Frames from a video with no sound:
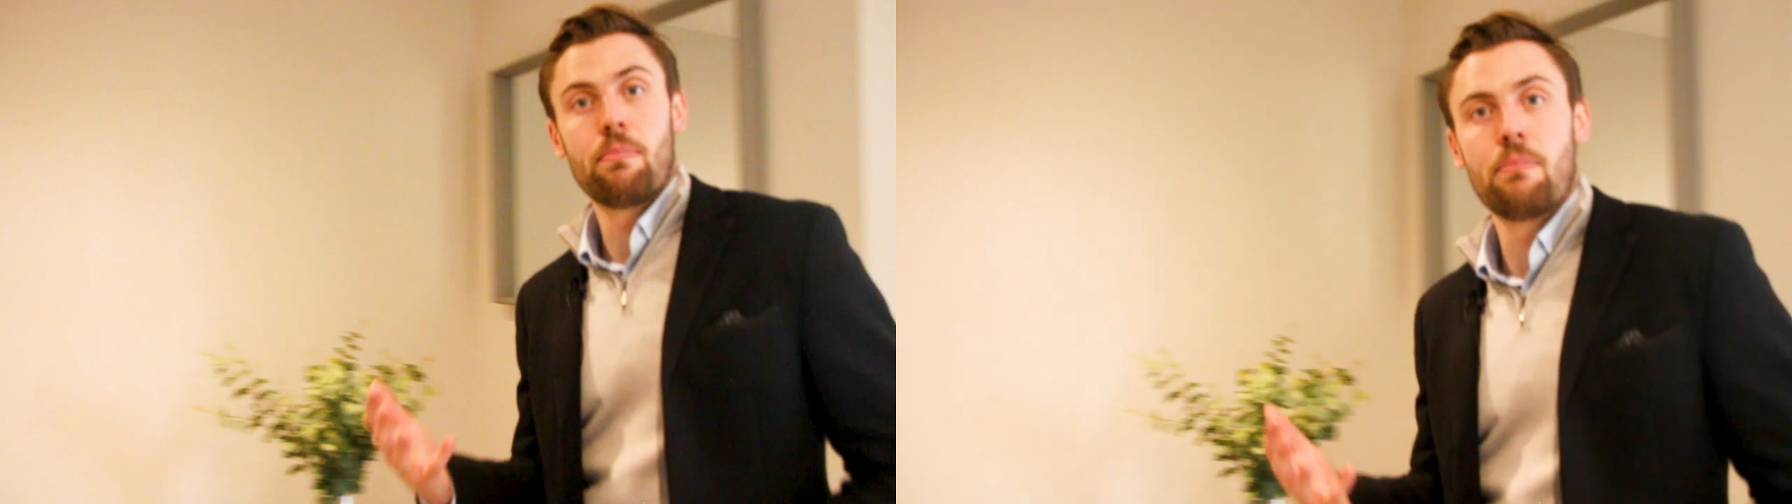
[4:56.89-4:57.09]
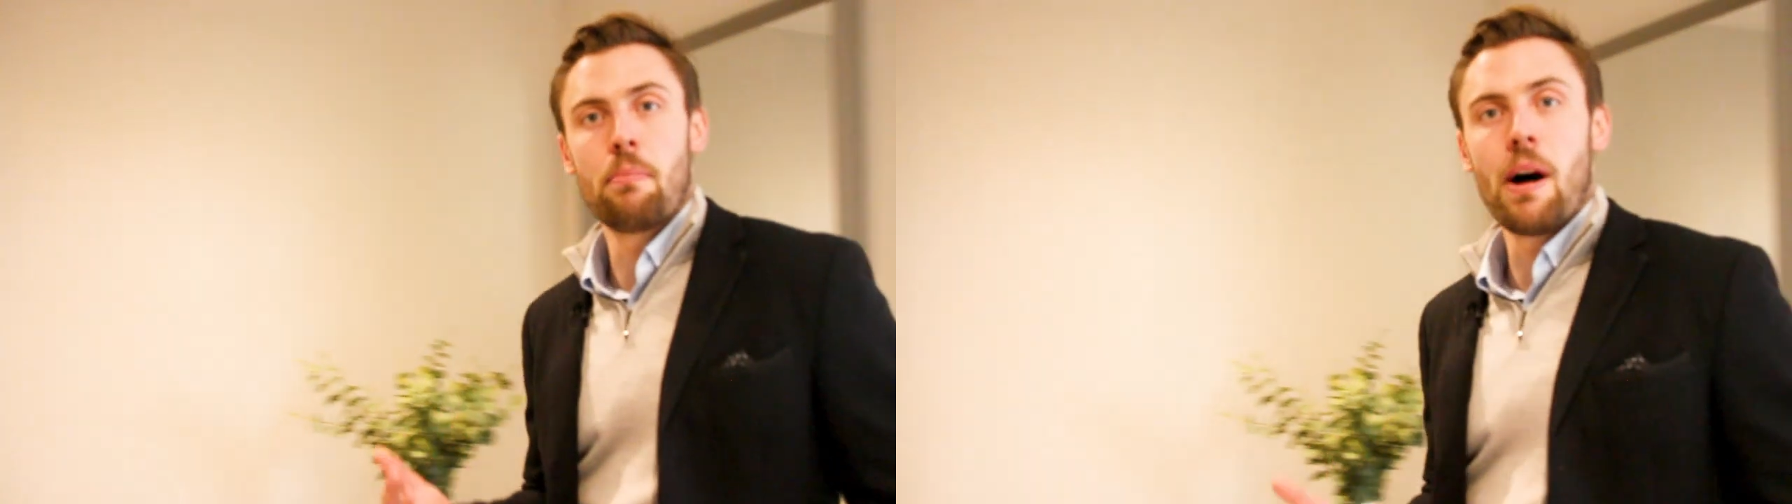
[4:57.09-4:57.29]

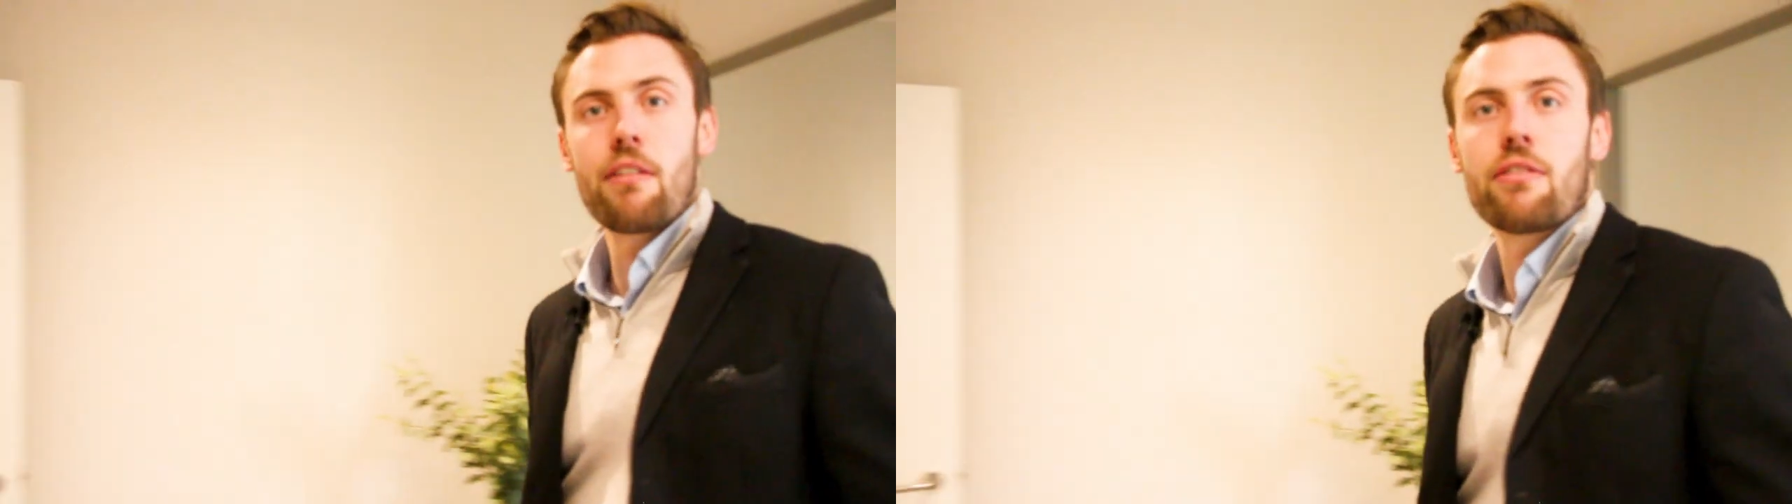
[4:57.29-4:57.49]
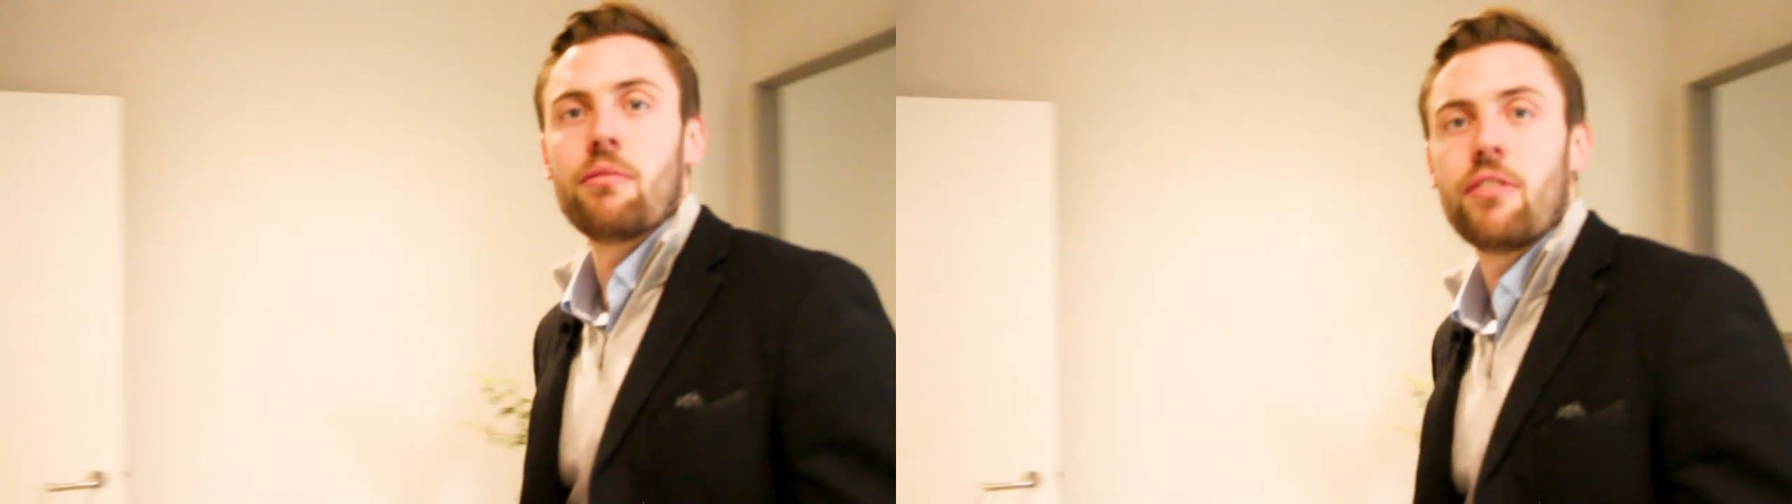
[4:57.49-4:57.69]
the, the
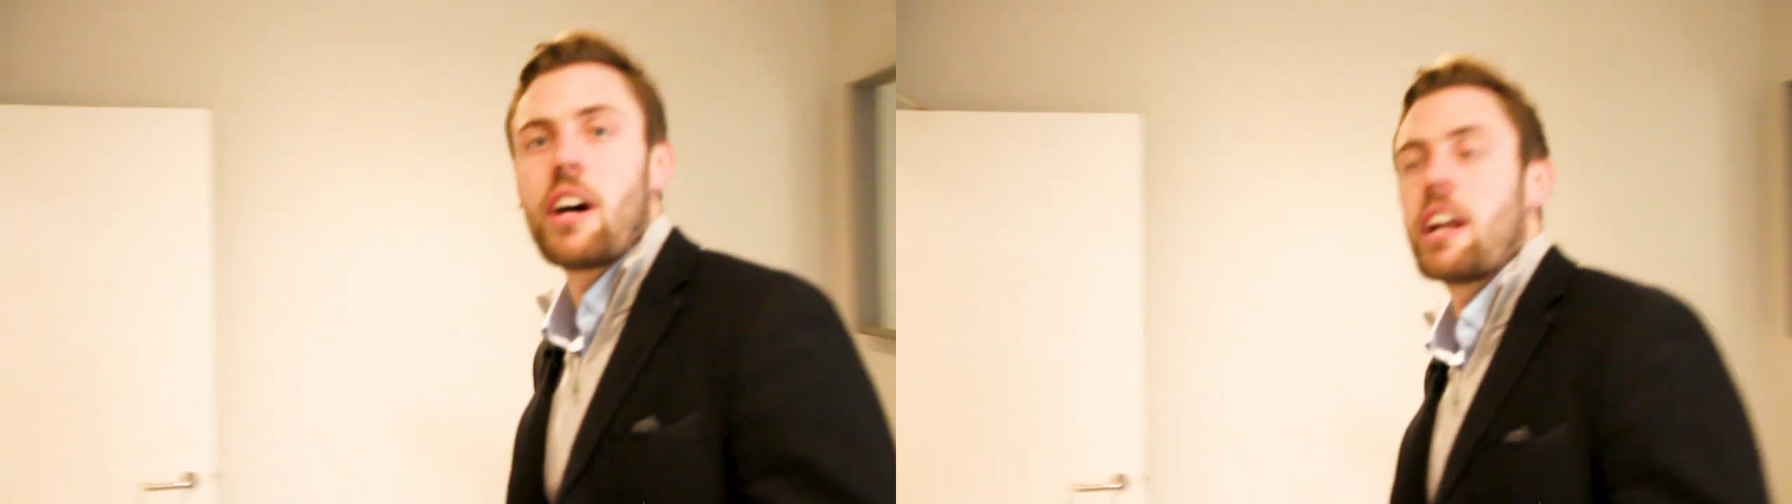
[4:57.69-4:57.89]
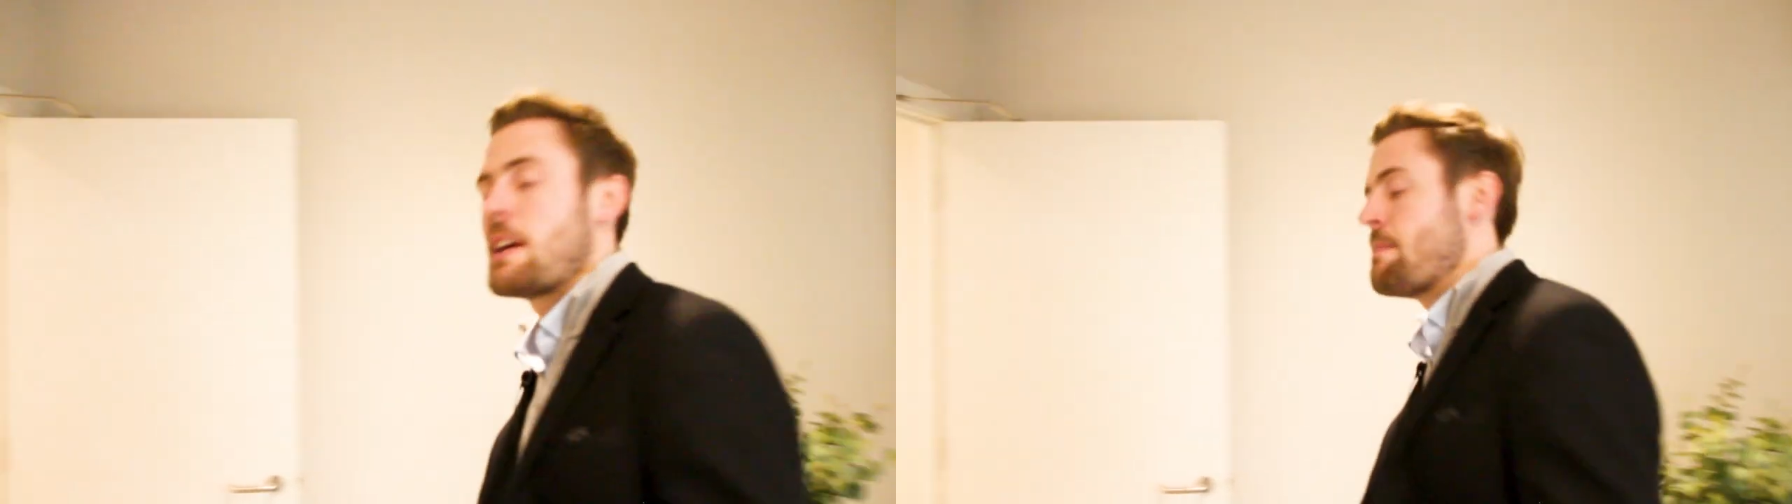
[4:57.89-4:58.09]
bathroom
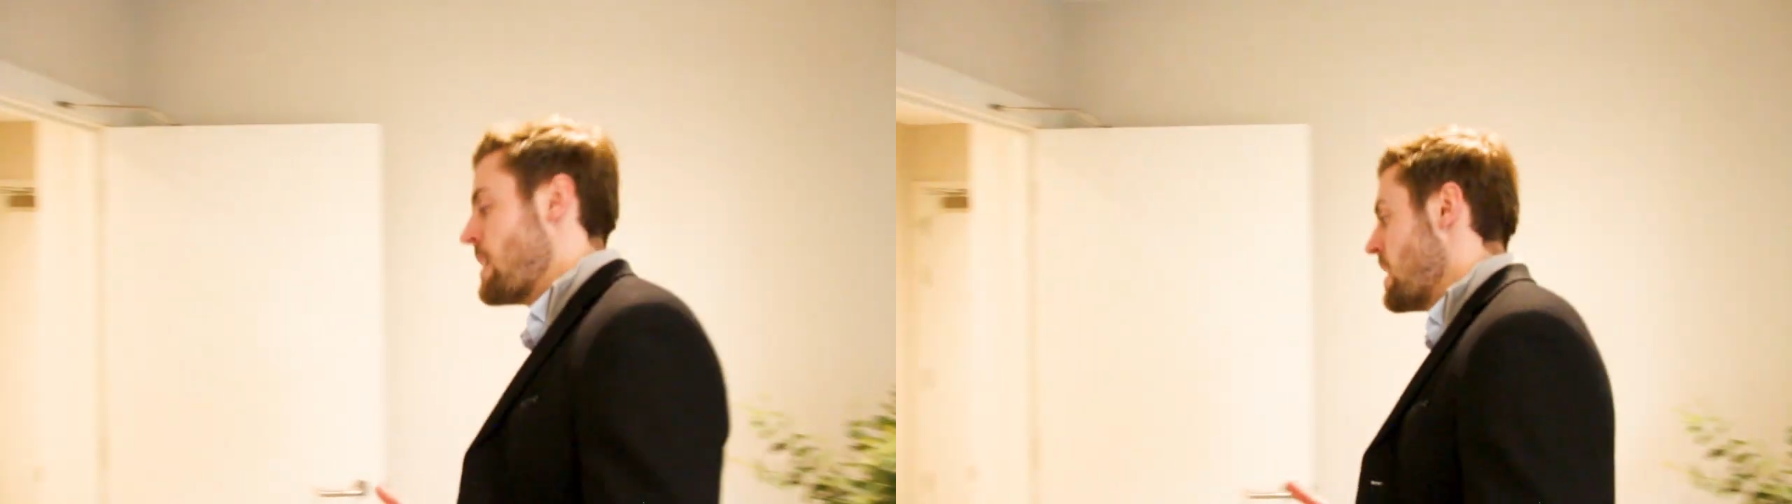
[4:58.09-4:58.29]
finally.